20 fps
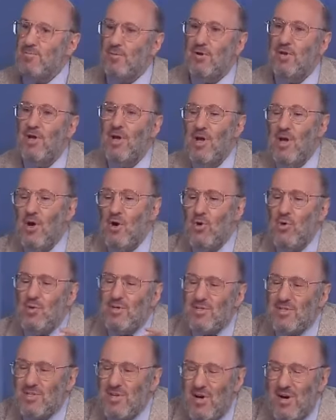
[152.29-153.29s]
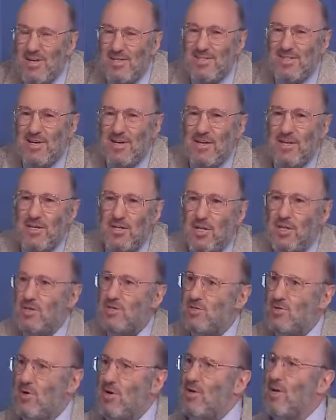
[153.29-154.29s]
But who decides that? It,
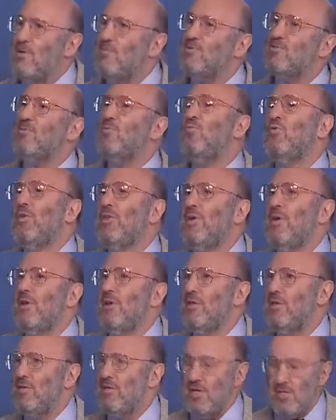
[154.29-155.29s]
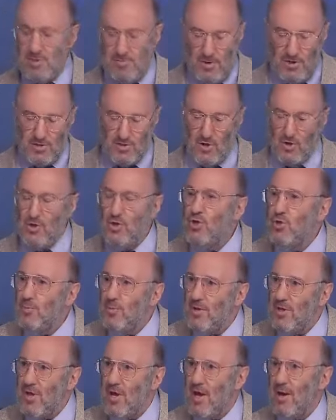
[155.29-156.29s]
it sort of comes from within. It, it's based on
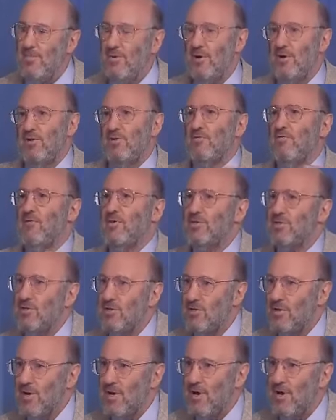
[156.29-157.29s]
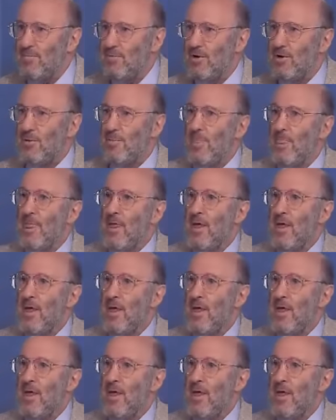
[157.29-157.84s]
human capital and physical capital.